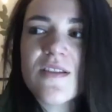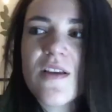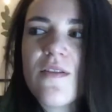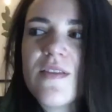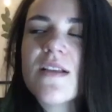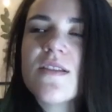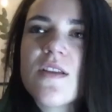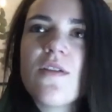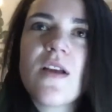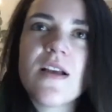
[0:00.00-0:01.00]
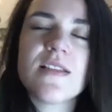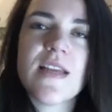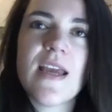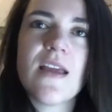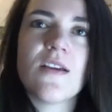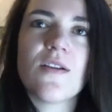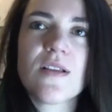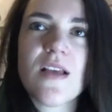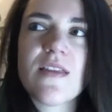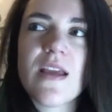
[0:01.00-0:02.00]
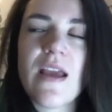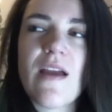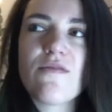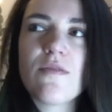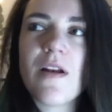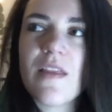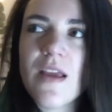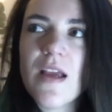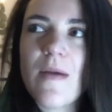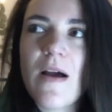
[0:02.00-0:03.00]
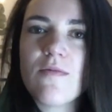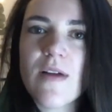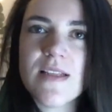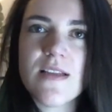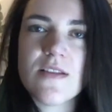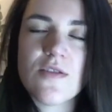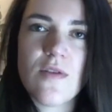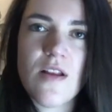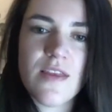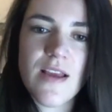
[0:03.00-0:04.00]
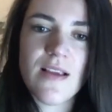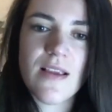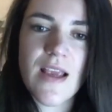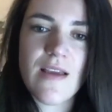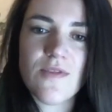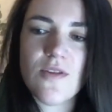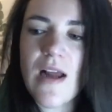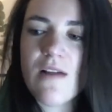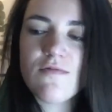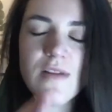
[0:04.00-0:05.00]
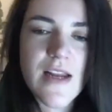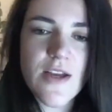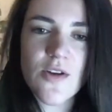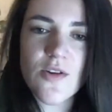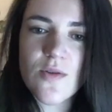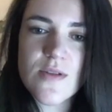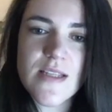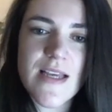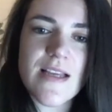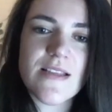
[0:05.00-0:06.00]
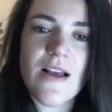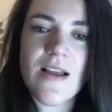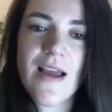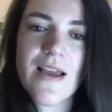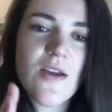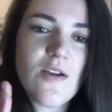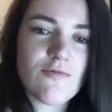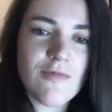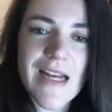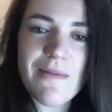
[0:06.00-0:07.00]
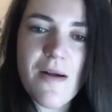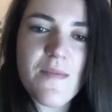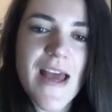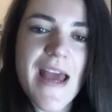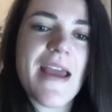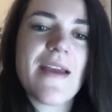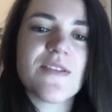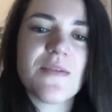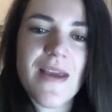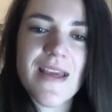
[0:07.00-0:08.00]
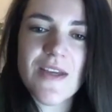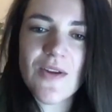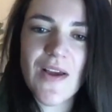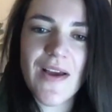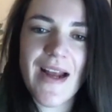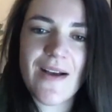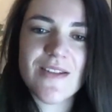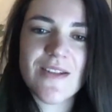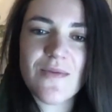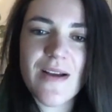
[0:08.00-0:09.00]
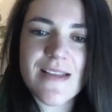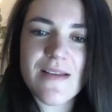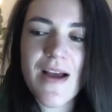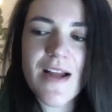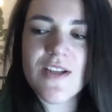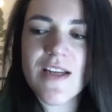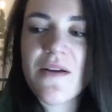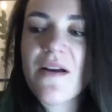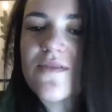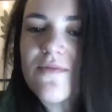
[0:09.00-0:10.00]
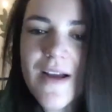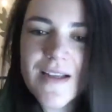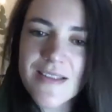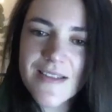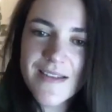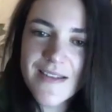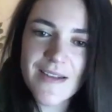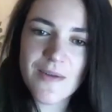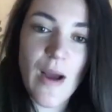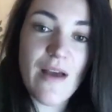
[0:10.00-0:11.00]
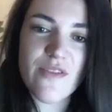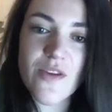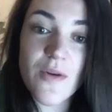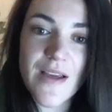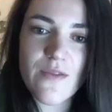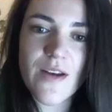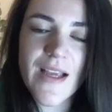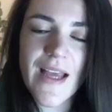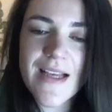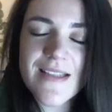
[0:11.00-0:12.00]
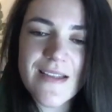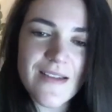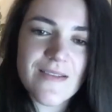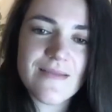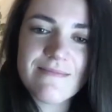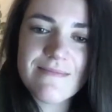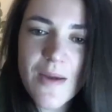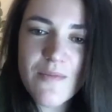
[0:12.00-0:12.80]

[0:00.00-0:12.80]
so nice to hear though, because I think everyone would think about racing school and think that they give you like really good horses that are like really well behaved to make you learn how to do the racing, but actually you have to ride whatever you're given, I guess, and hope